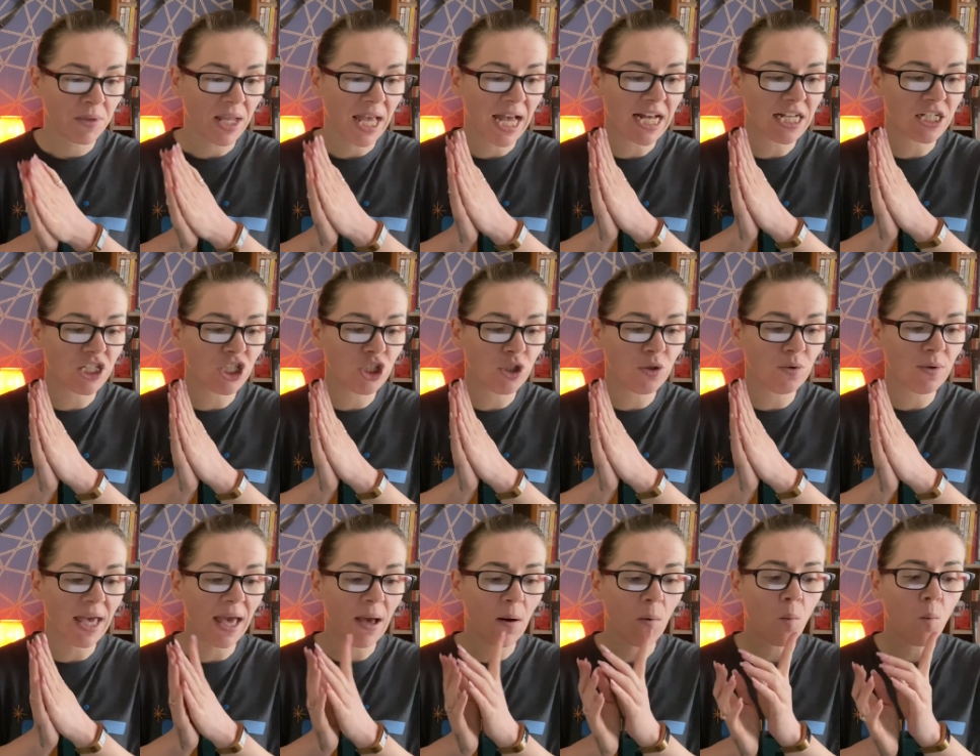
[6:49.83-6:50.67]
And you
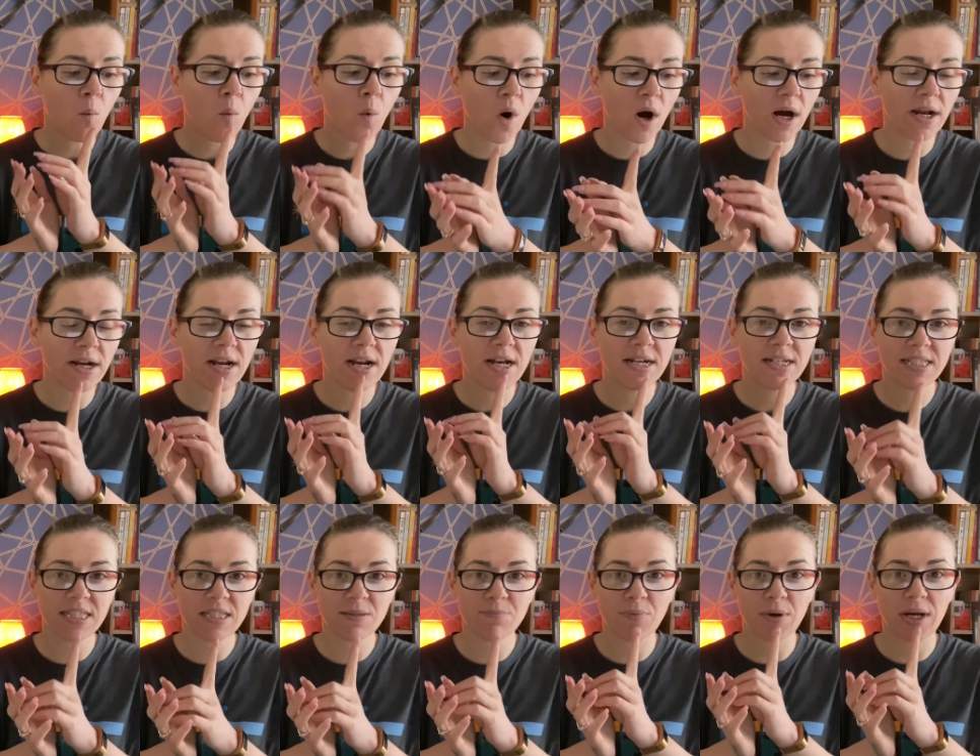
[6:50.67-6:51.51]
get 1
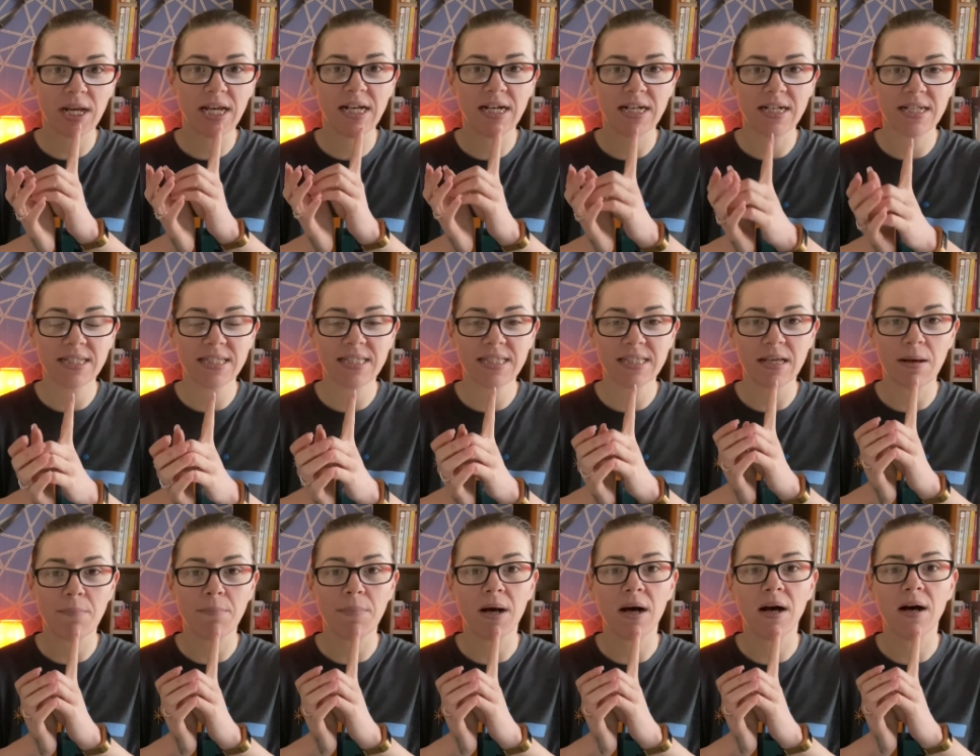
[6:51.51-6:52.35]
spring
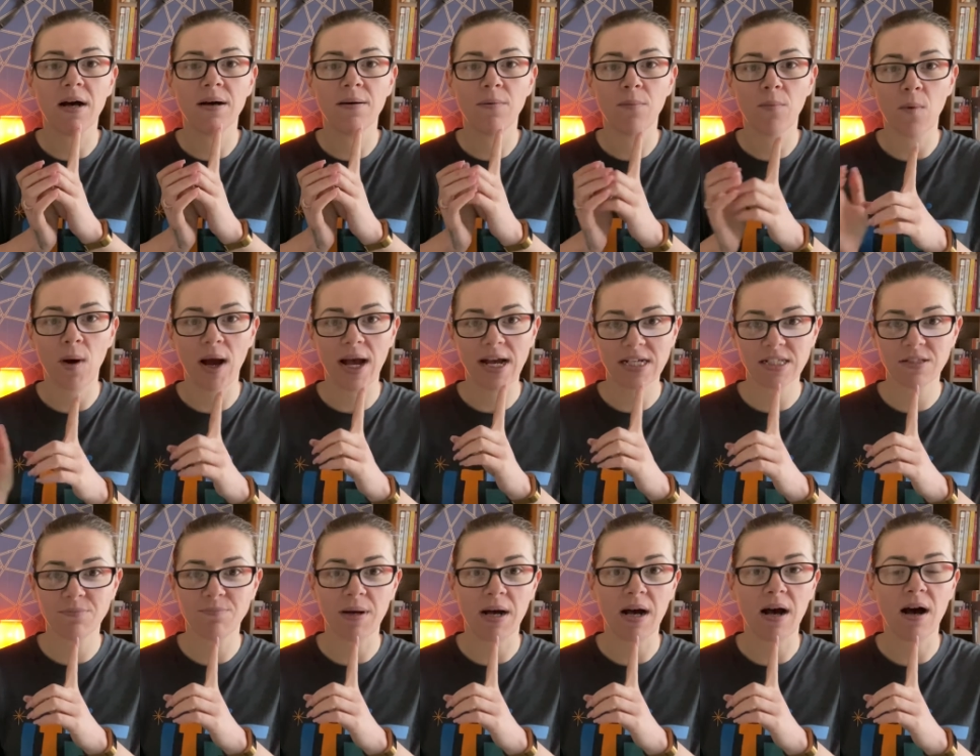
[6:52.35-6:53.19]
summer wax
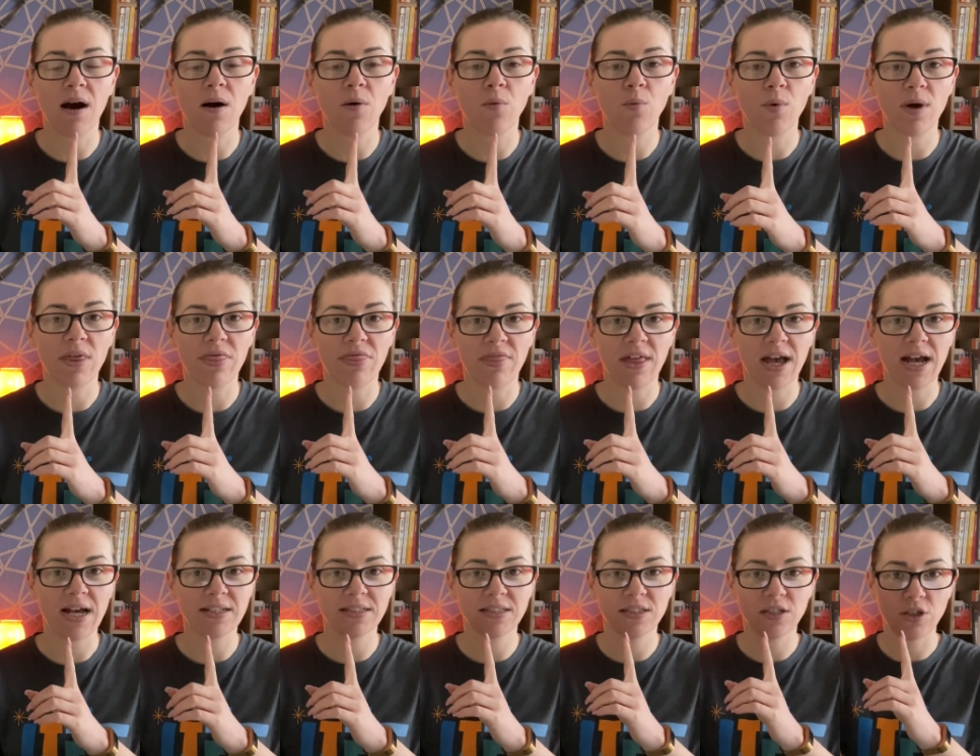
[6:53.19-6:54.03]
bar with
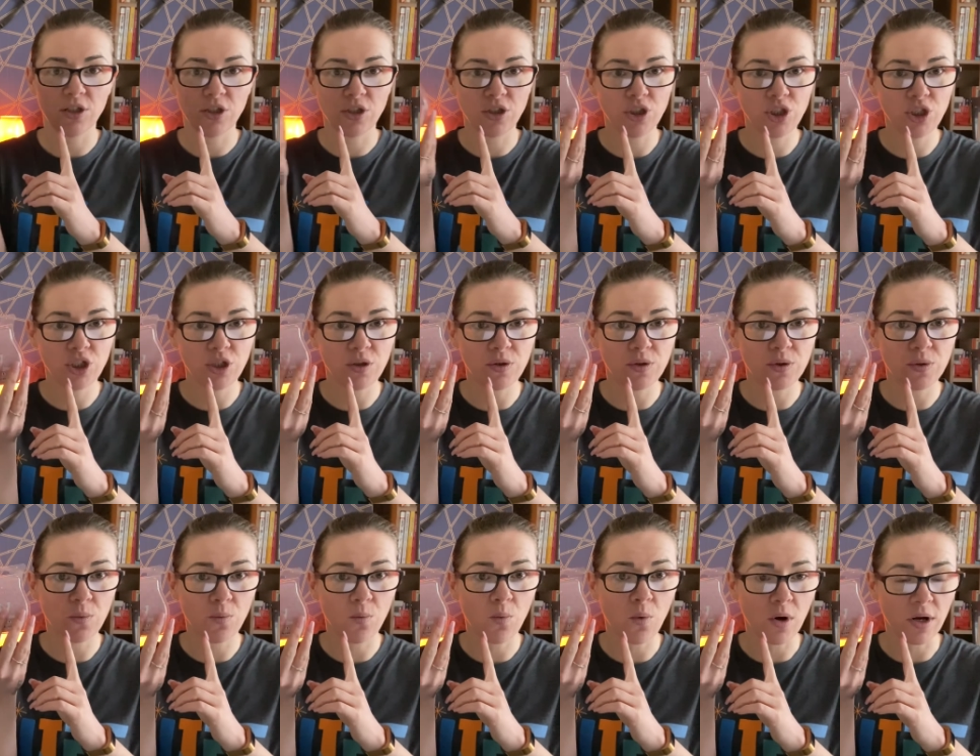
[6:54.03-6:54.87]
that. So you can choose
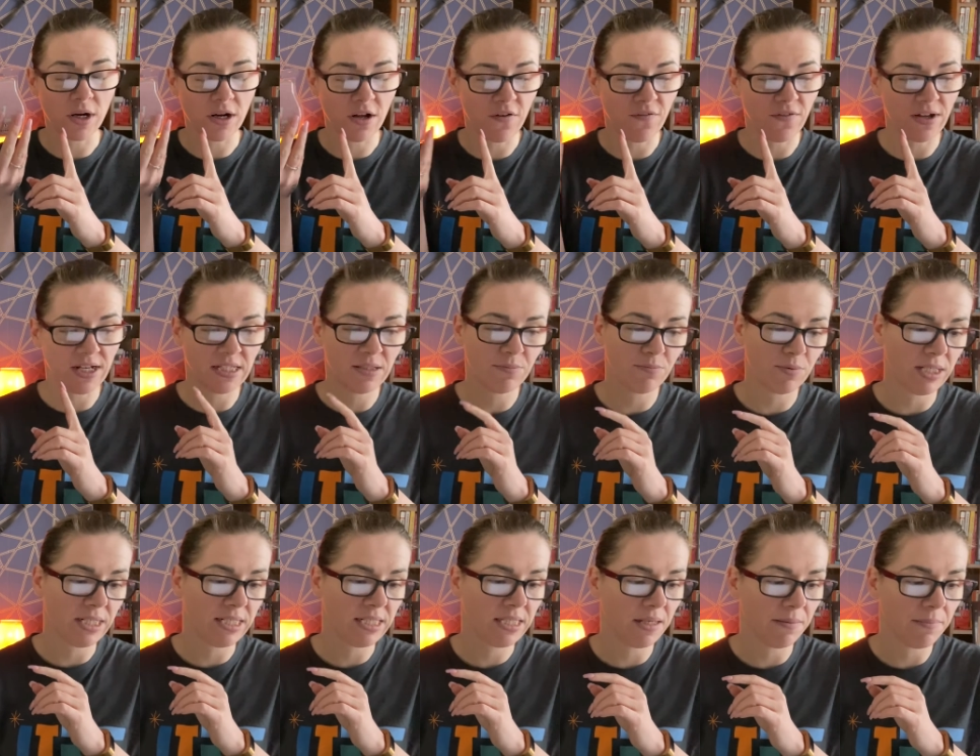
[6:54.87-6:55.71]
one of our
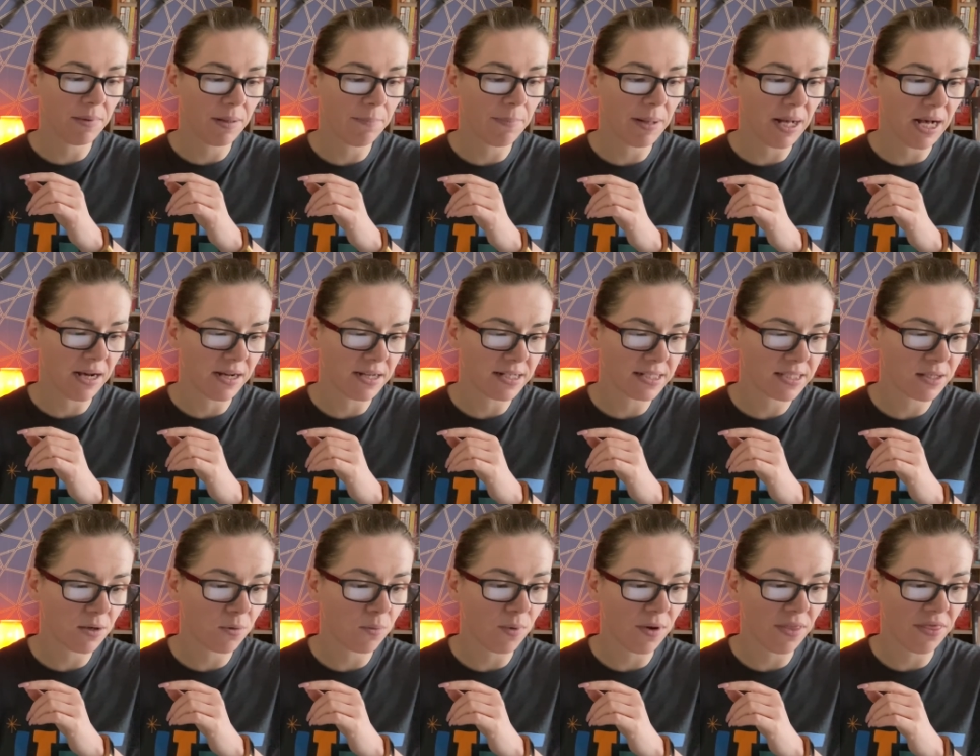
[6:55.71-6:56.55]
spring summer bars
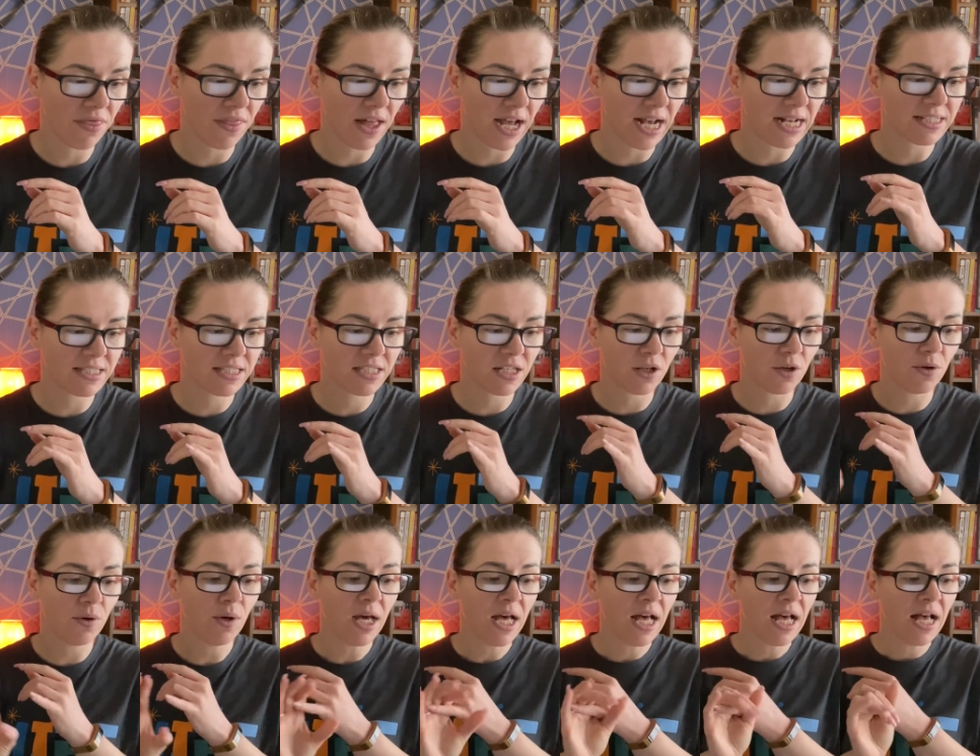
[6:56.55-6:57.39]
with that. So